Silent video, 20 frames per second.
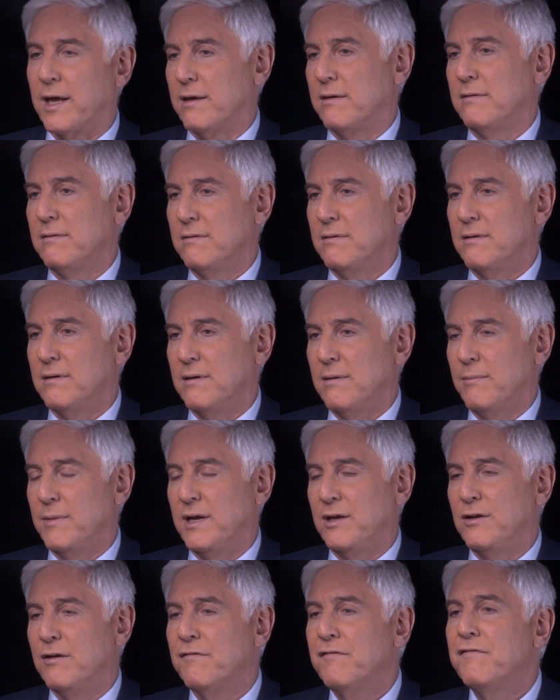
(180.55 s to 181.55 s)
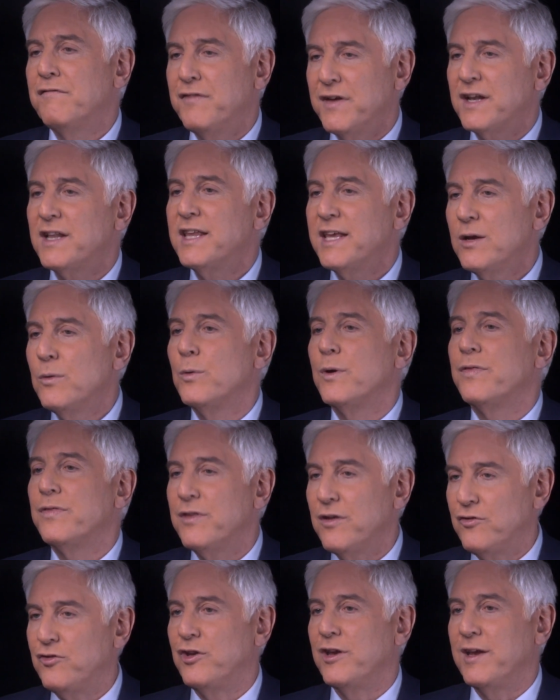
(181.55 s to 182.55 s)
it, I mean, you're fiddling with
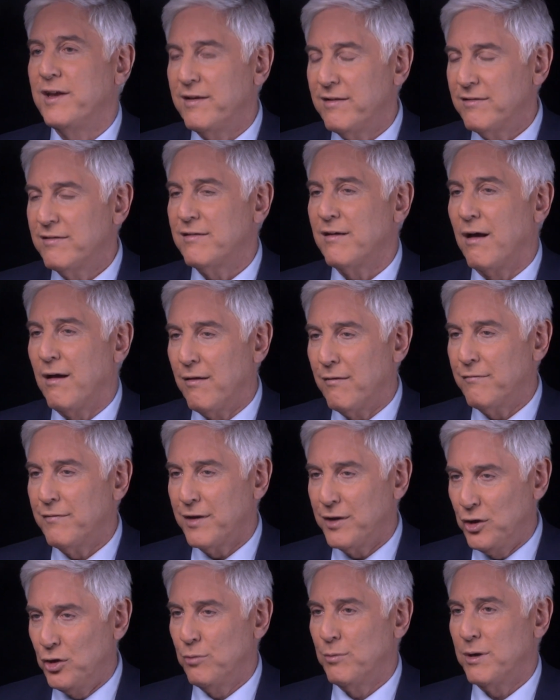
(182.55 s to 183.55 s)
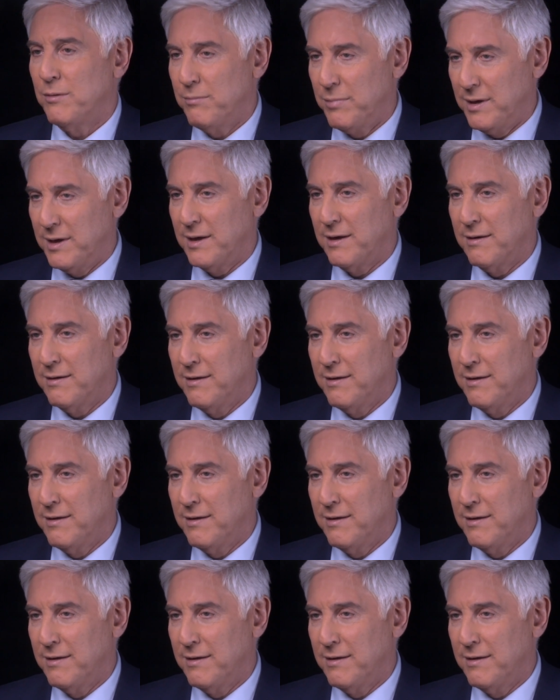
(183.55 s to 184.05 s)
the genes of a human being.